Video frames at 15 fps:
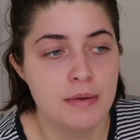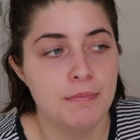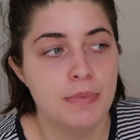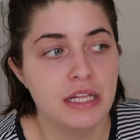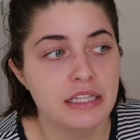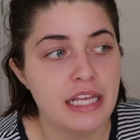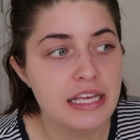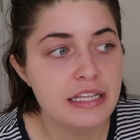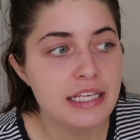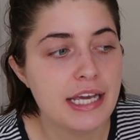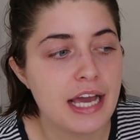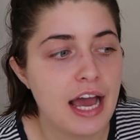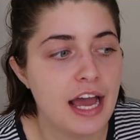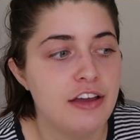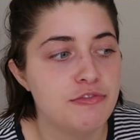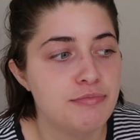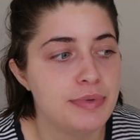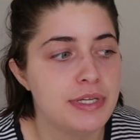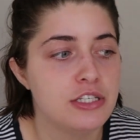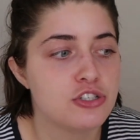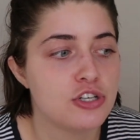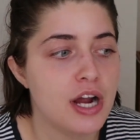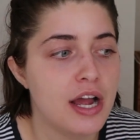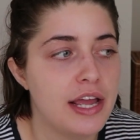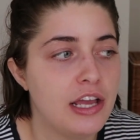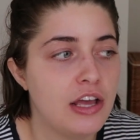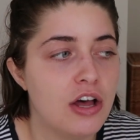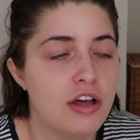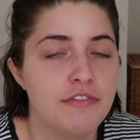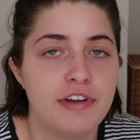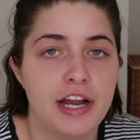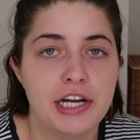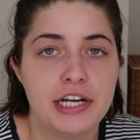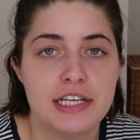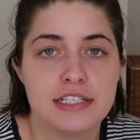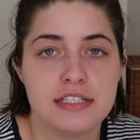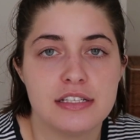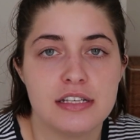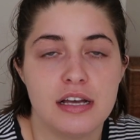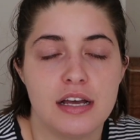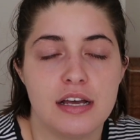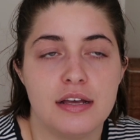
But lately I've been trying various